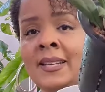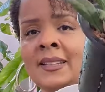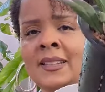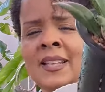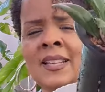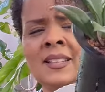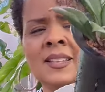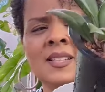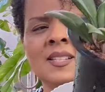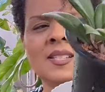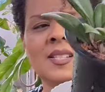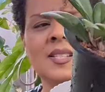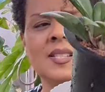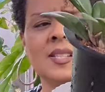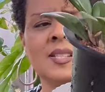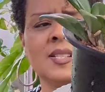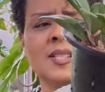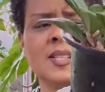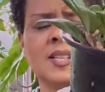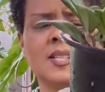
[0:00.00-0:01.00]
I think this is
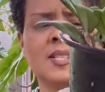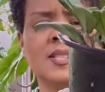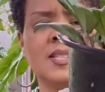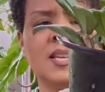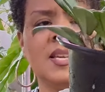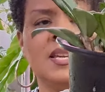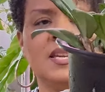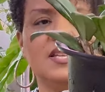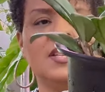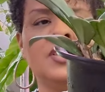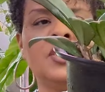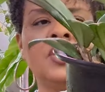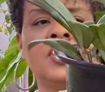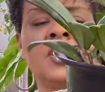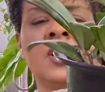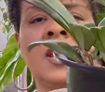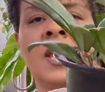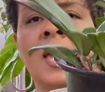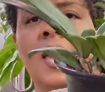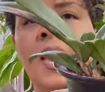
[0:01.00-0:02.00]
a
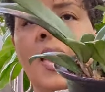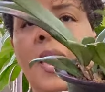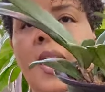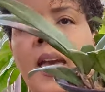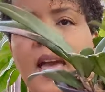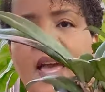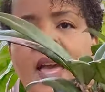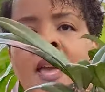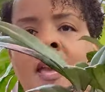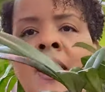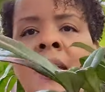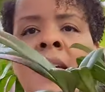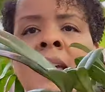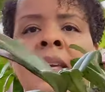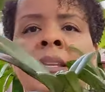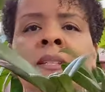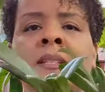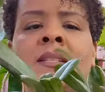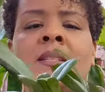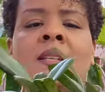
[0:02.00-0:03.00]
6-inch,
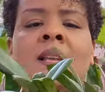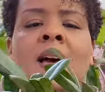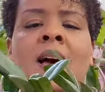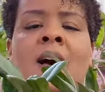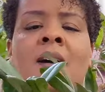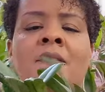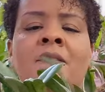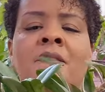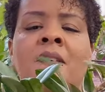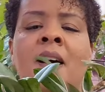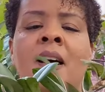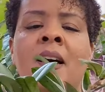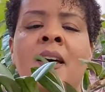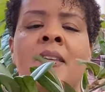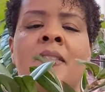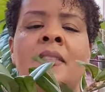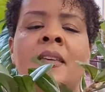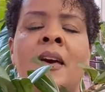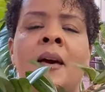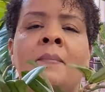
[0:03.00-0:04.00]
and I
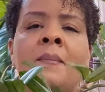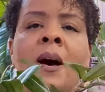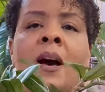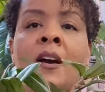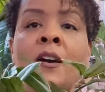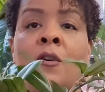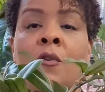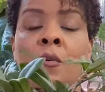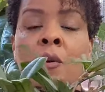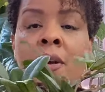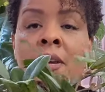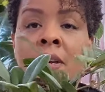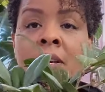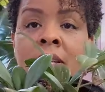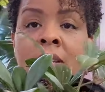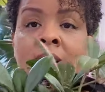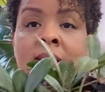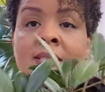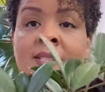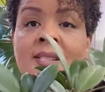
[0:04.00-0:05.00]
find that my Hoya
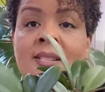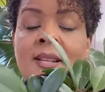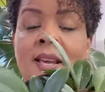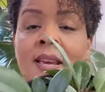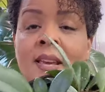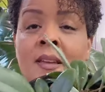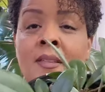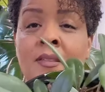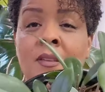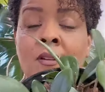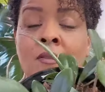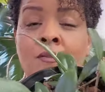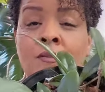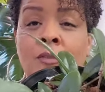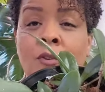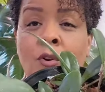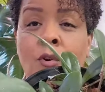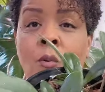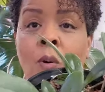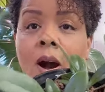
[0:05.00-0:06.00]
can stay in them
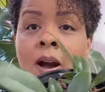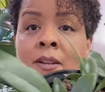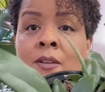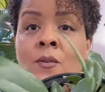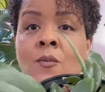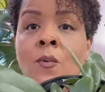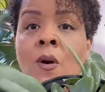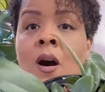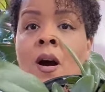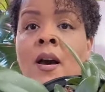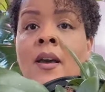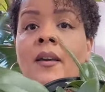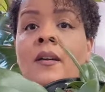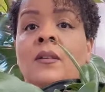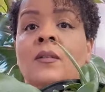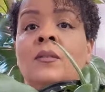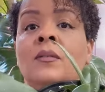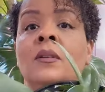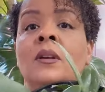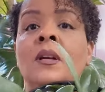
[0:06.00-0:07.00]
for quite a
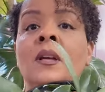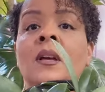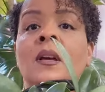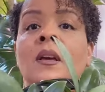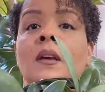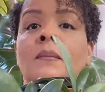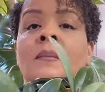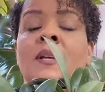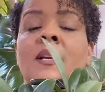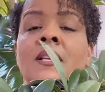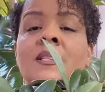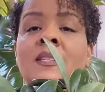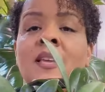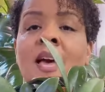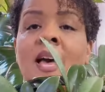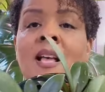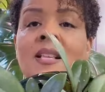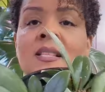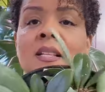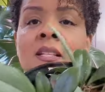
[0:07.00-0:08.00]
while because it
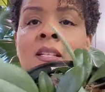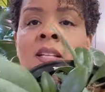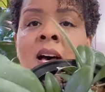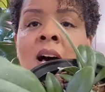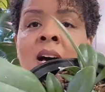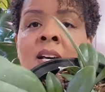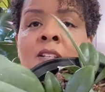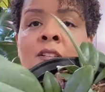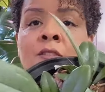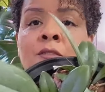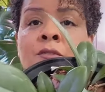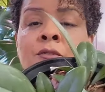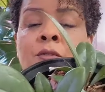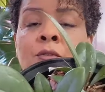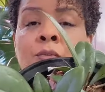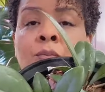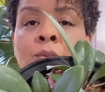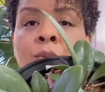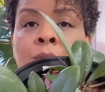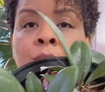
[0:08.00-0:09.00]
has a lot of
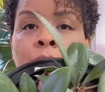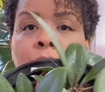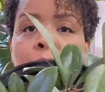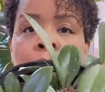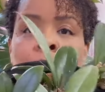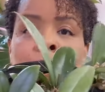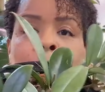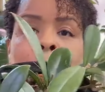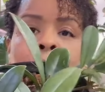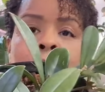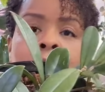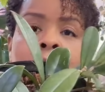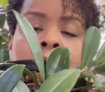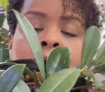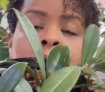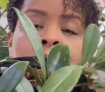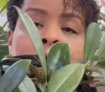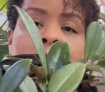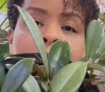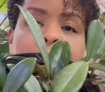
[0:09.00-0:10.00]
room
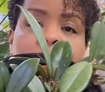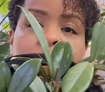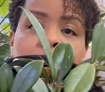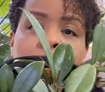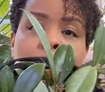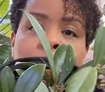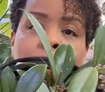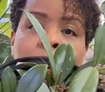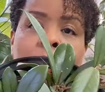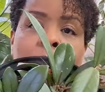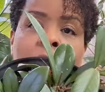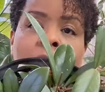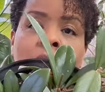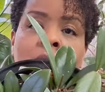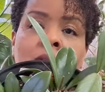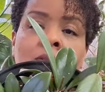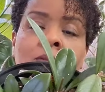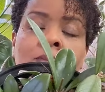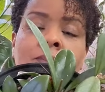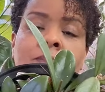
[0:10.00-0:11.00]
to grow
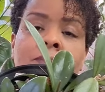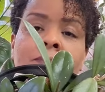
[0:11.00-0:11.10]
out.